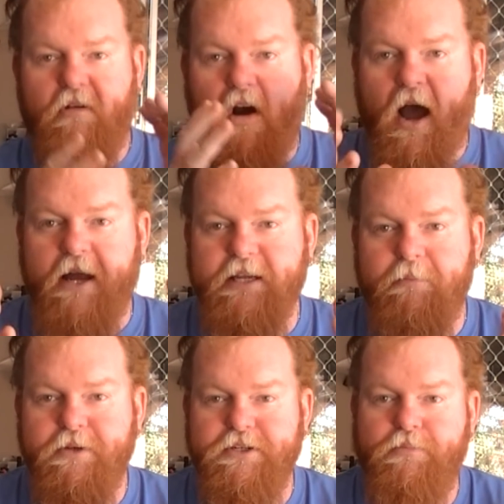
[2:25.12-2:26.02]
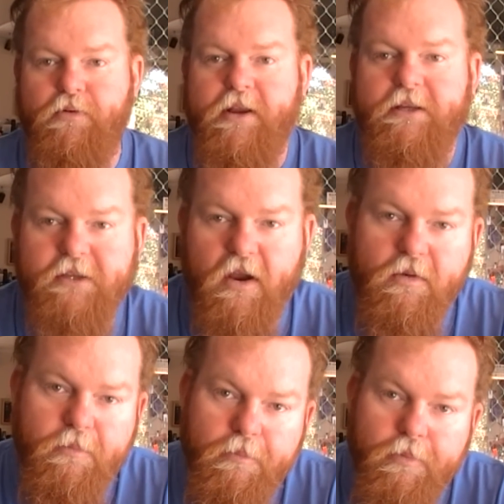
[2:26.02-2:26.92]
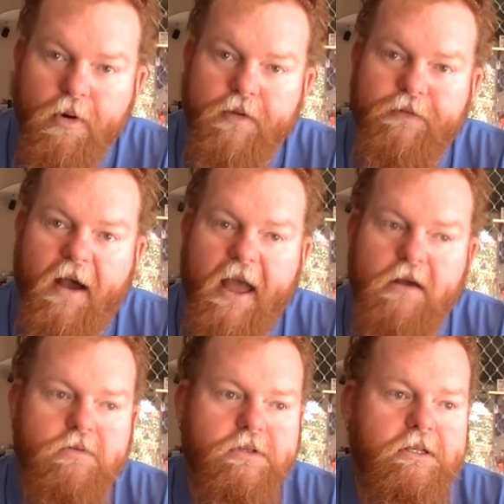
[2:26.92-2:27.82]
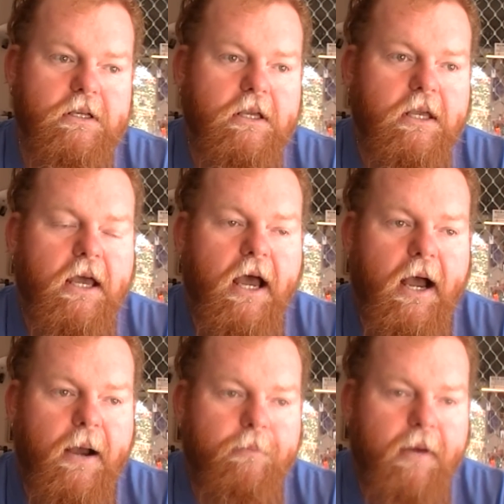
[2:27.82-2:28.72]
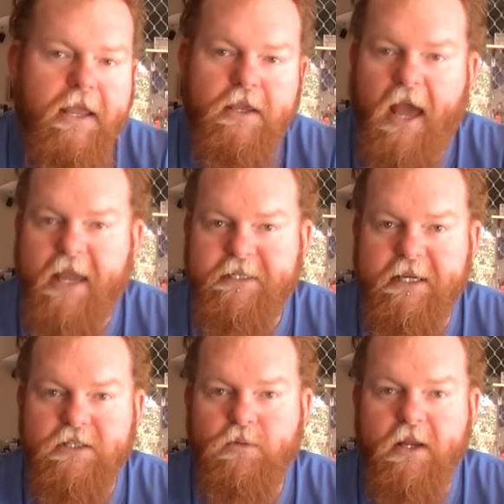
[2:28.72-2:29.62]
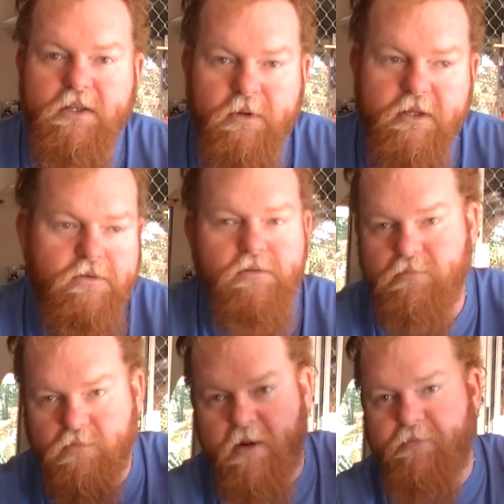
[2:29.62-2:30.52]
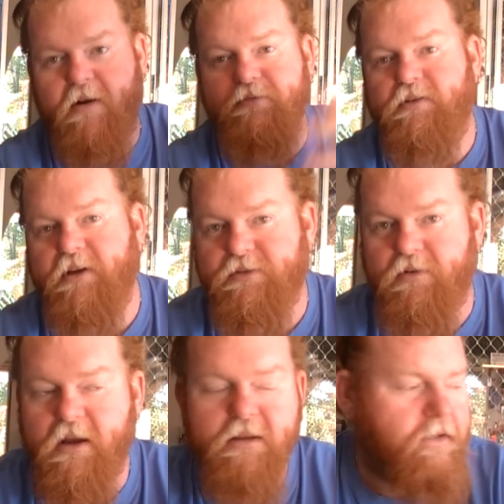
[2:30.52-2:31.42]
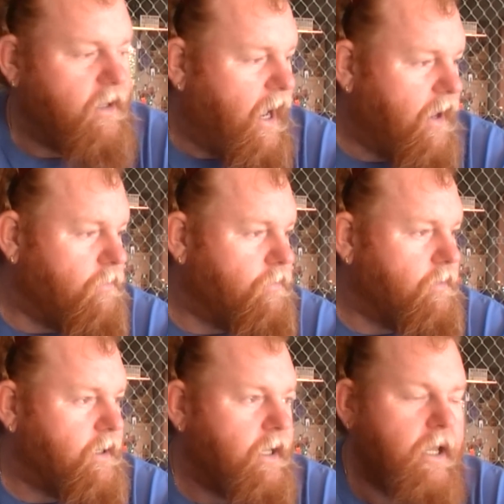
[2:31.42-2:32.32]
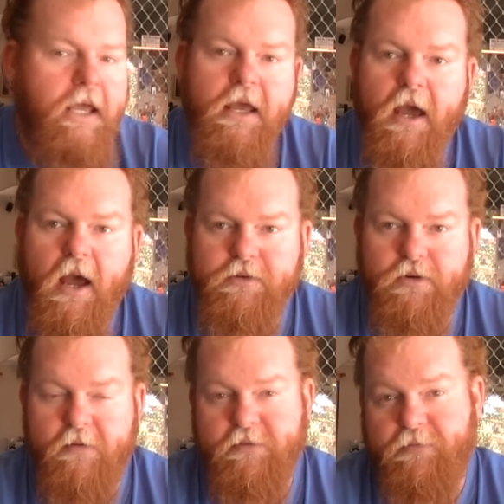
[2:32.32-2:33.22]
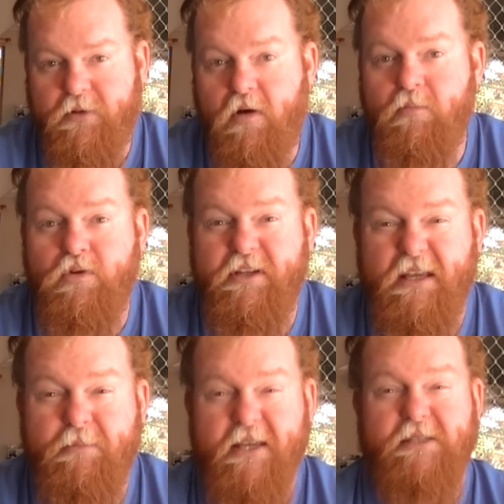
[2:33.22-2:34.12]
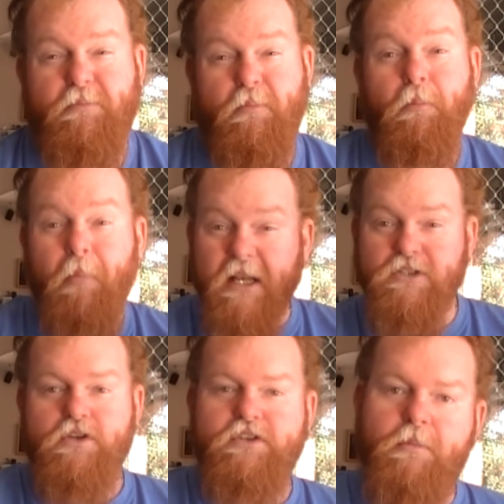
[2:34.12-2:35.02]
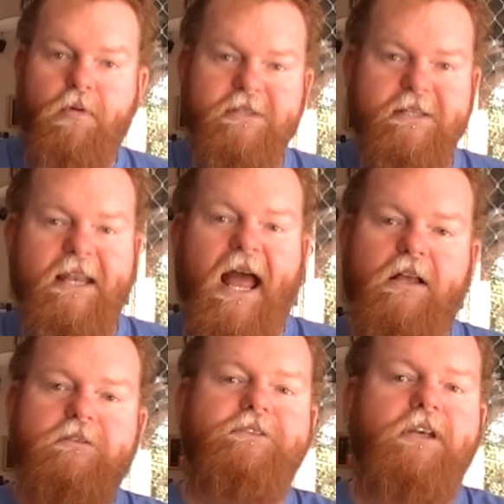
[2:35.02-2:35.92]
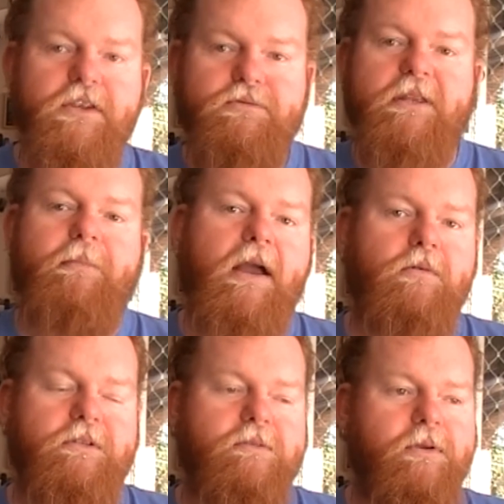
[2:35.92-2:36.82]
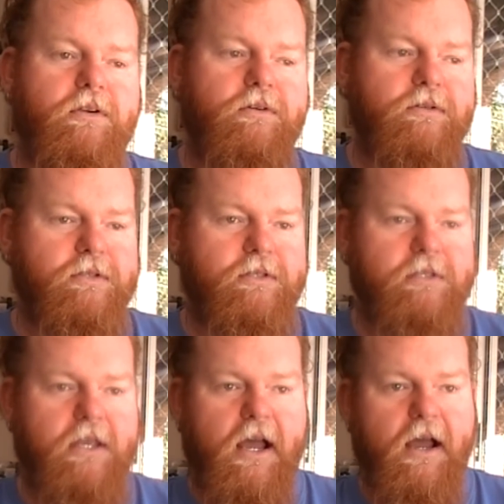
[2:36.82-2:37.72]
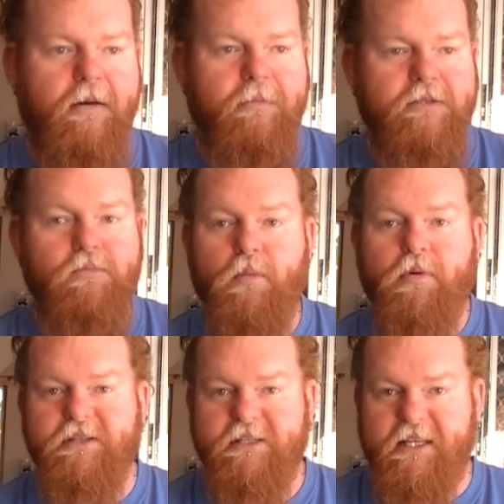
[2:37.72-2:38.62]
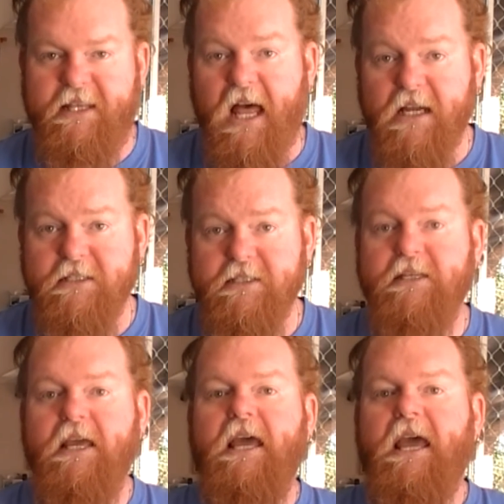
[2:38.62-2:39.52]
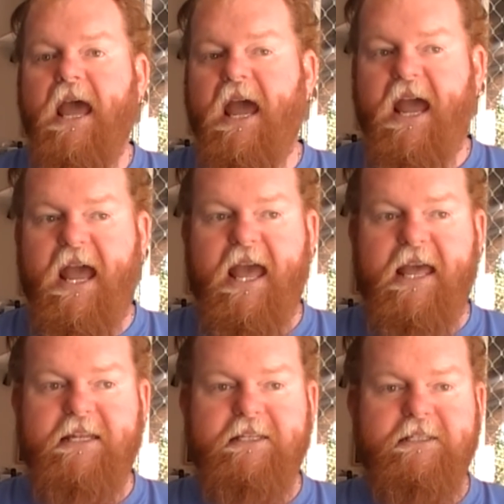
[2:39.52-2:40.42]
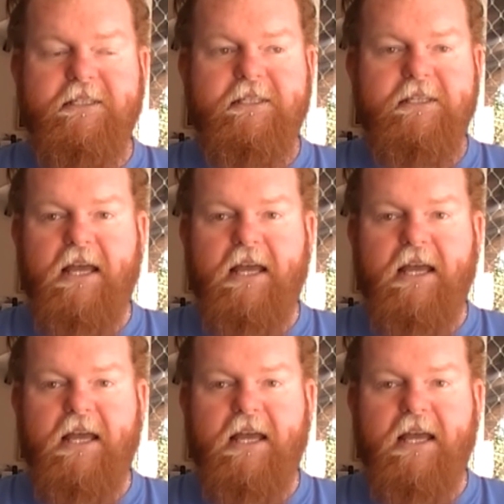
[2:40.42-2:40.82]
higher temperature brewing, so brewing for ales at your 18, 20, 22, 25 degrees, right? Your ale brewing drives off a lot more DMS, but it's not so present in ales, so it's really backwards because it's more present in lagers, and